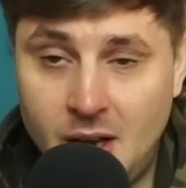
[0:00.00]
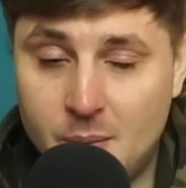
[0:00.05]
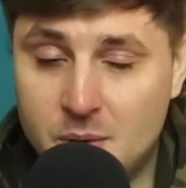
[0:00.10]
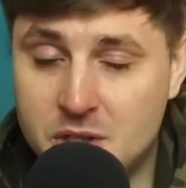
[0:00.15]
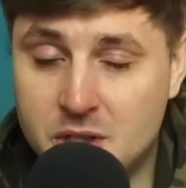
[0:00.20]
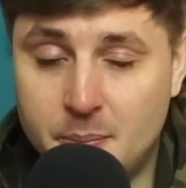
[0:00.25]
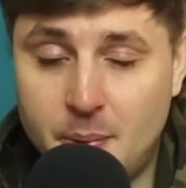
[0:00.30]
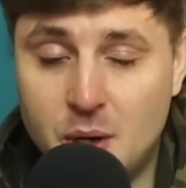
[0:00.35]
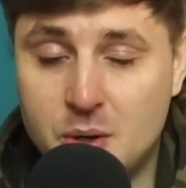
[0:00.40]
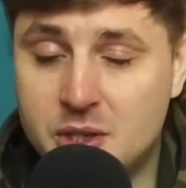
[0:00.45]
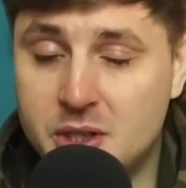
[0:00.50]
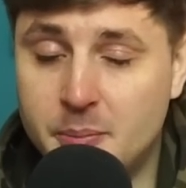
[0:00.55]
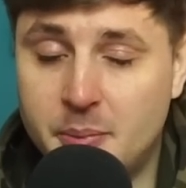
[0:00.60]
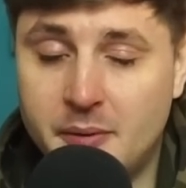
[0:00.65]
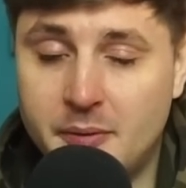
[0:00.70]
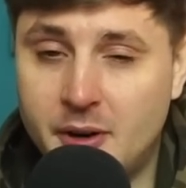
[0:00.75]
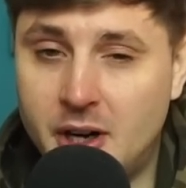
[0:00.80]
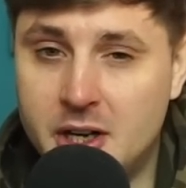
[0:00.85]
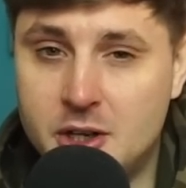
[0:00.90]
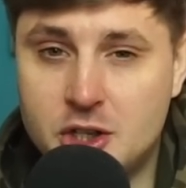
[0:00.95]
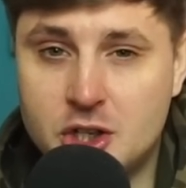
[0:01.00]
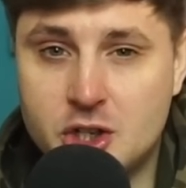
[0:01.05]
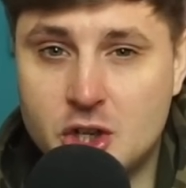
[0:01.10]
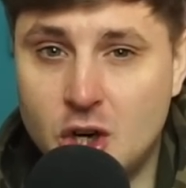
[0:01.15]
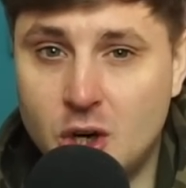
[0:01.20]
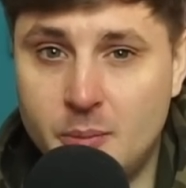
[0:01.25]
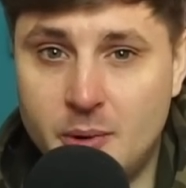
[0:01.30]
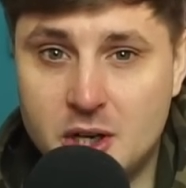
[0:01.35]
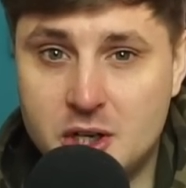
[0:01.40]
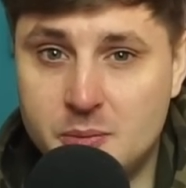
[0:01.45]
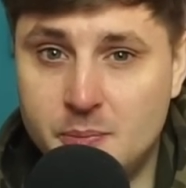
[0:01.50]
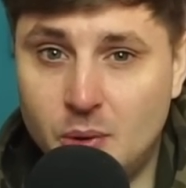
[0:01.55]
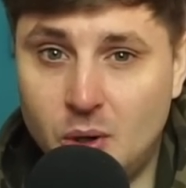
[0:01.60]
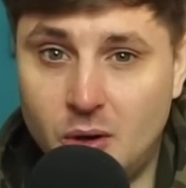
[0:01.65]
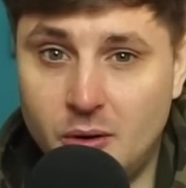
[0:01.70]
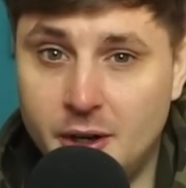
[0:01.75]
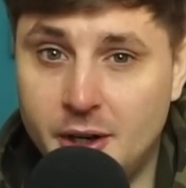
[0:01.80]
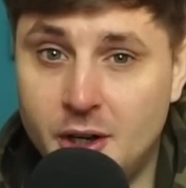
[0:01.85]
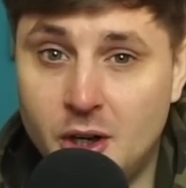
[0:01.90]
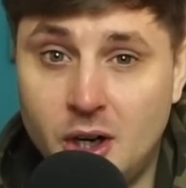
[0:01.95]
It was supposed to provide so much
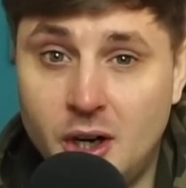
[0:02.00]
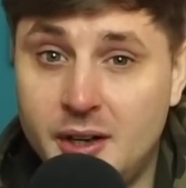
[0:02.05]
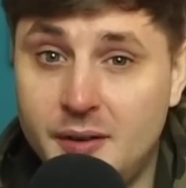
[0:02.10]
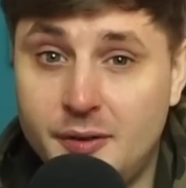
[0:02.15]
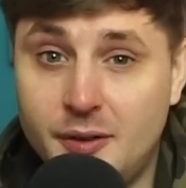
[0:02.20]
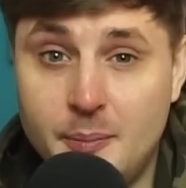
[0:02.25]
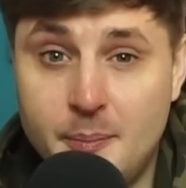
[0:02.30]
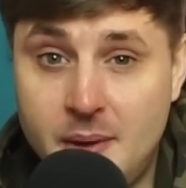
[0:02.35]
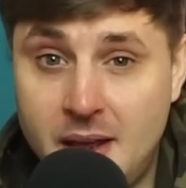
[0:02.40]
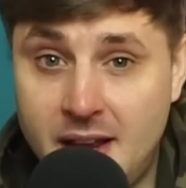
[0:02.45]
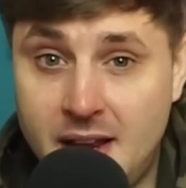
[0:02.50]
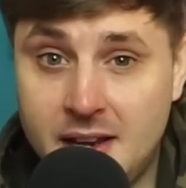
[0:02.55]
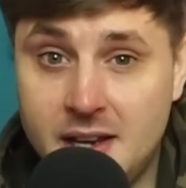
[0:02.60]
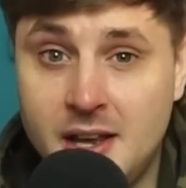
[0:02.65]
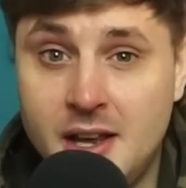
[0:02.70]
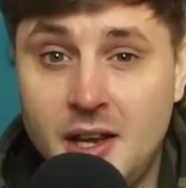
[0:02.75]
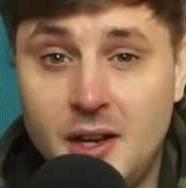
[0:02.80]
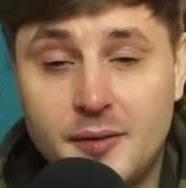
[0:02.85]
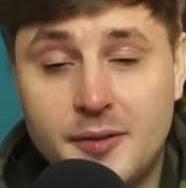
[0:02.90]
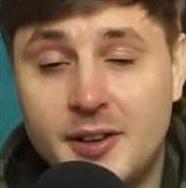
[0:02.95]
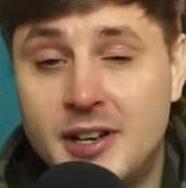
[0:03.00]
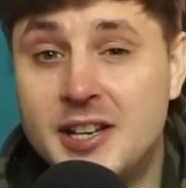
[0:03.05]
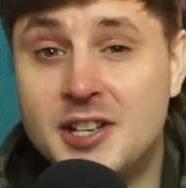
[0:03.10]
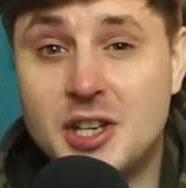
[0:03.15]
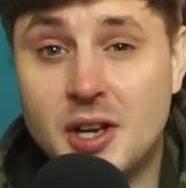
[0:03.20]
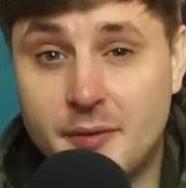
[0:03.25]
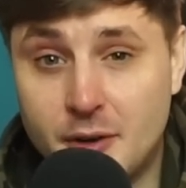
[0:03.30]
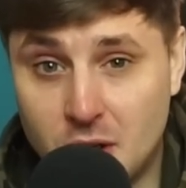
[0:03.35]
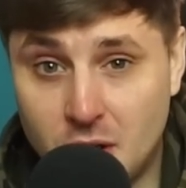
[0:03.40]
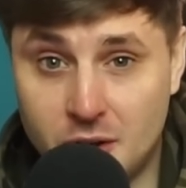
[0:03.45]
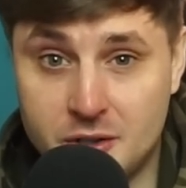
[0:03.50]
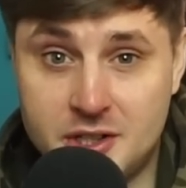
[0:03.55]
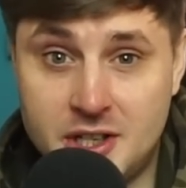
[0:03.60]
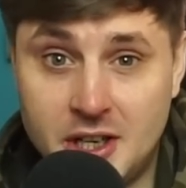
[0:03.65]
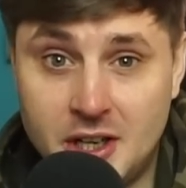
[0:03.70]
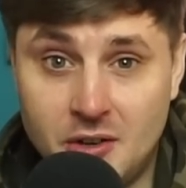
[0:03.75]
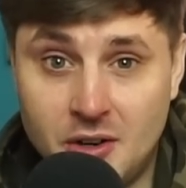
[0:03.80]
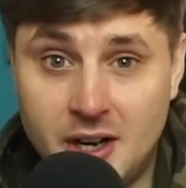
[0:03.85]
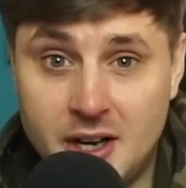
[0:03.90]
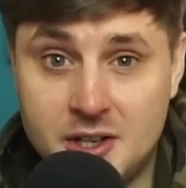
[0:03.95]
more. And not only for me, for these other
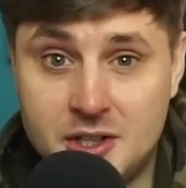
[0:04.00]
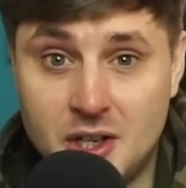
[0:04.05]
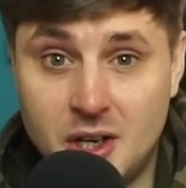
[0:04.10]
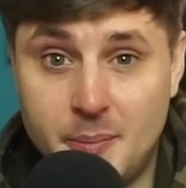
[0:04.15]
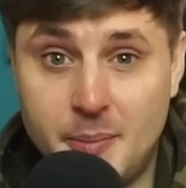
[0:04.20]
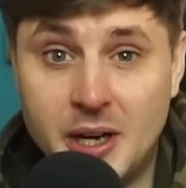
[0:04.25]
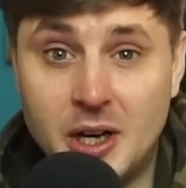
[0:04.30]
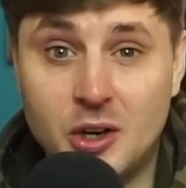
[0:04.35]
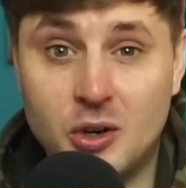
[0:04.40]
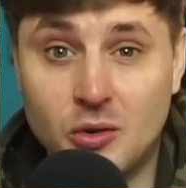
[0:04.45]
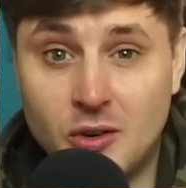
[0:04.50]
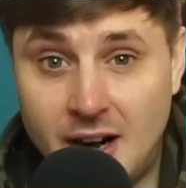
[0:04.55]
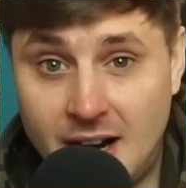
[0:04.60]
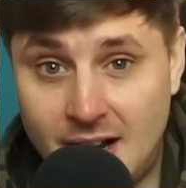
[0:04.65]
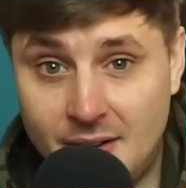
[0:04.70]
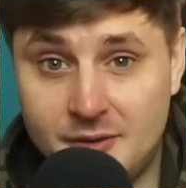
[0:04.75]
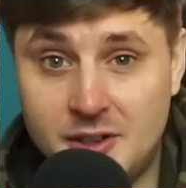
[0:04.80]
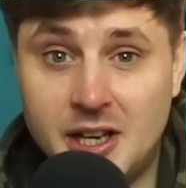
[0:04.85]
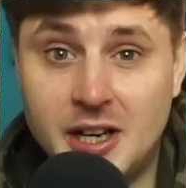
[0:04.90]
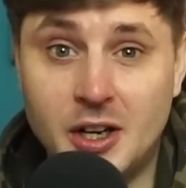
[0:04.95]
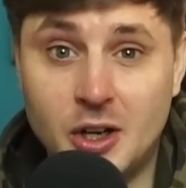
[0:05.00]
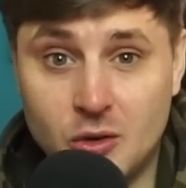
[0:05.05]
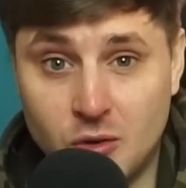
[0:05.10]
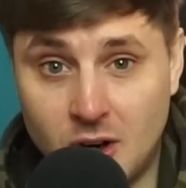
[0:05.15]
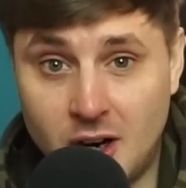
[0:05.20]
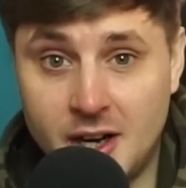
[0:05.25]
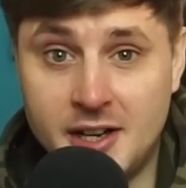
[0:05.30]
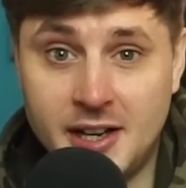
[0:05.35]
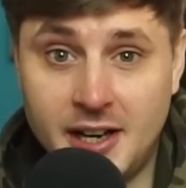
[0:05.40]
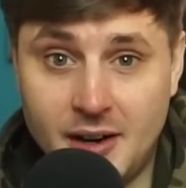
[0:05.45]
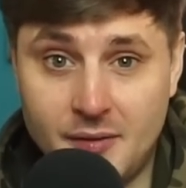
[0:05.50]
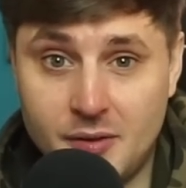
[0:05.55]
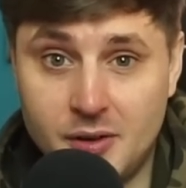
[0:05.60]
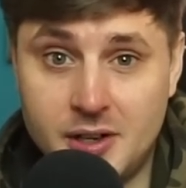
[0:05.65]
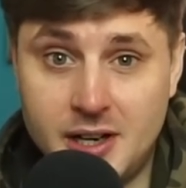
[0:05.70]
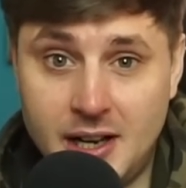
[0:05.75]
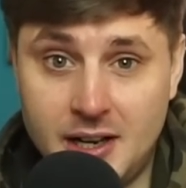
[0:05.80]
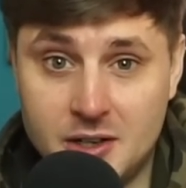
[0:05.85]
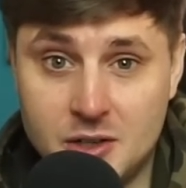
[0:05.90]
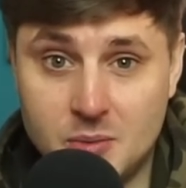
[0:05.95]
content creators that have been grafting and grinding
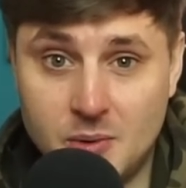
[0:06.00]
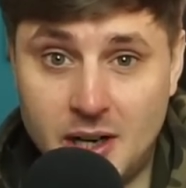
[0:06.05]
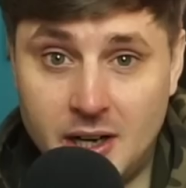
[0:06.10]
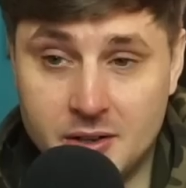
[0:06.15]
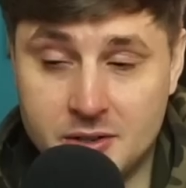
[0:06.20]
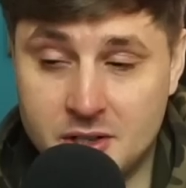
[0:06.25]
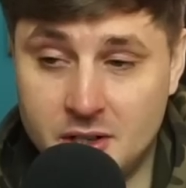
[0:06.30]
every day as well.